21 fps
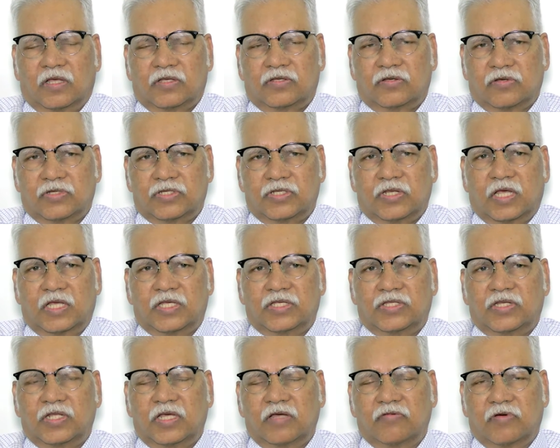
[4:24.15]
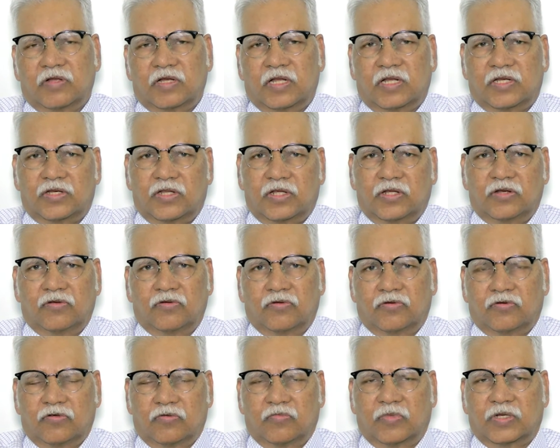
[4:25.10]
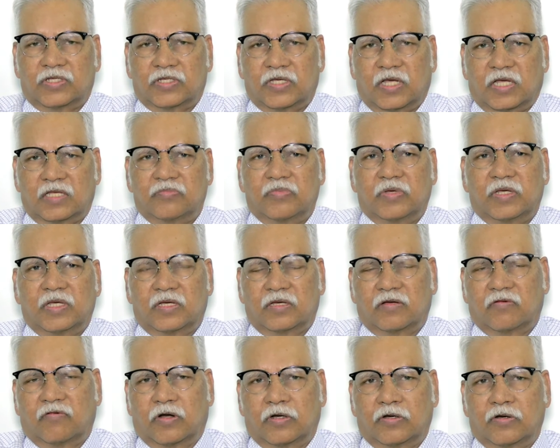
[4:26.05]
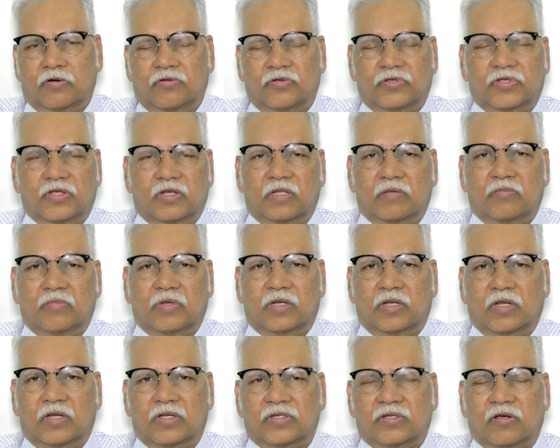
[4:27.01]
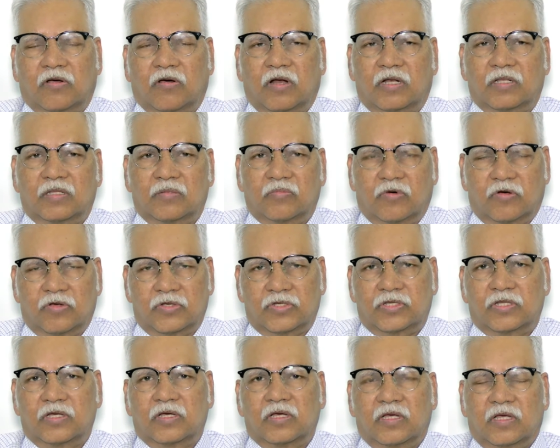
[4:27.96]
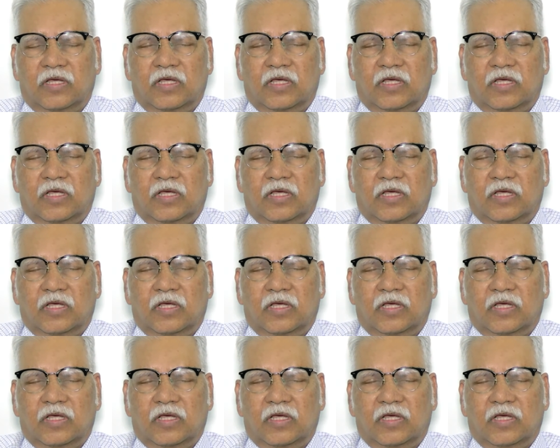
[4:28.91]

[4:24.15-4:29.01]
So stage T1 and T2, tumor size being 1 to 2 centimeters or the most